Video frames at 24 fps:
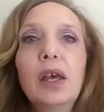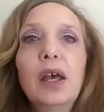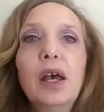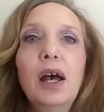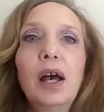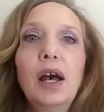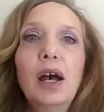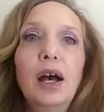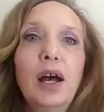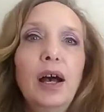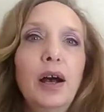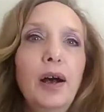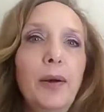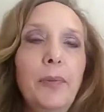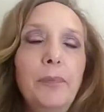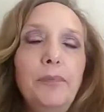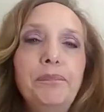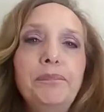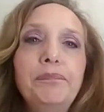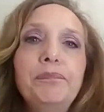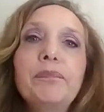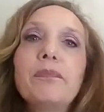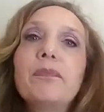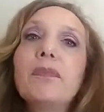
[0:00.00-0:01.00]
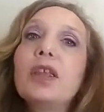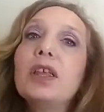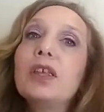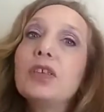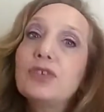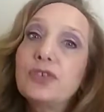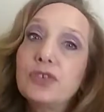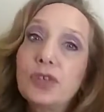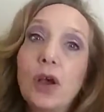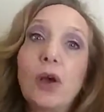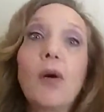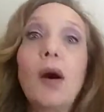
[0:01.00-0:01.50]
Um,
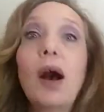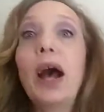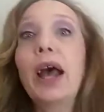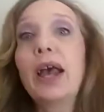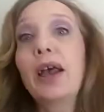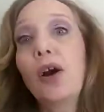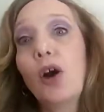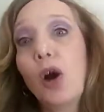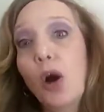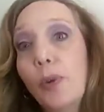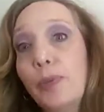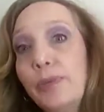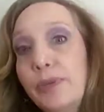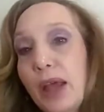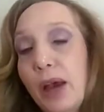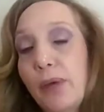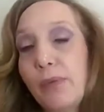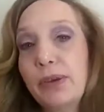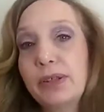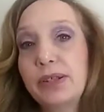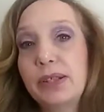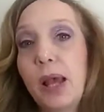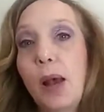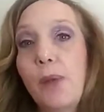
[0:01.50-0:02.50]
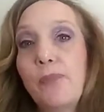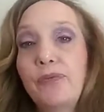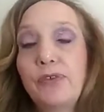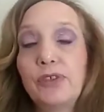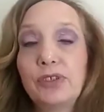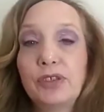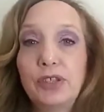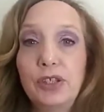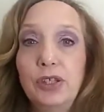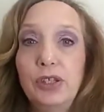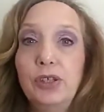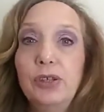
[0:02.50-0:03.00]
so I hope that was helpful
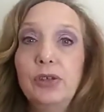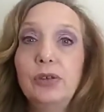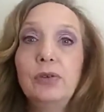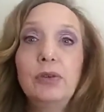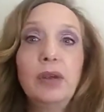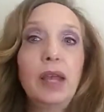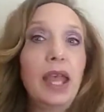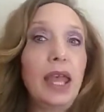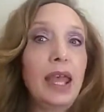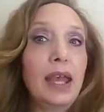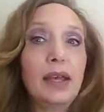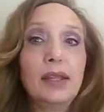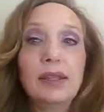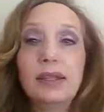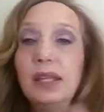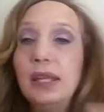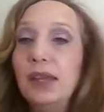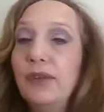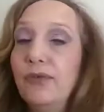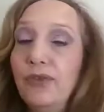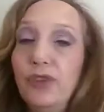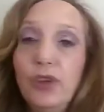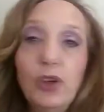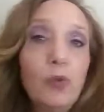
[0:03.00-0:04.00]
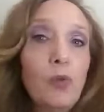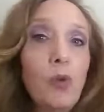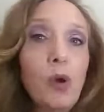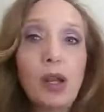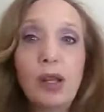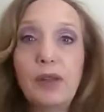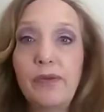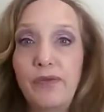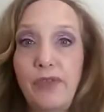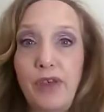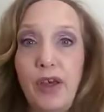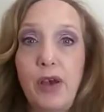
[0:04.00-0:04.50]
to you. And if you're
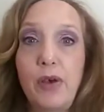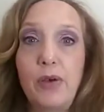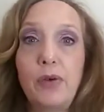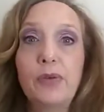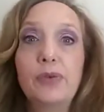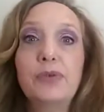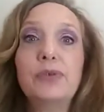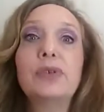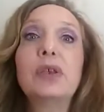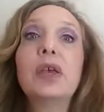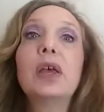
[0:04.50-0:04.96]
one of those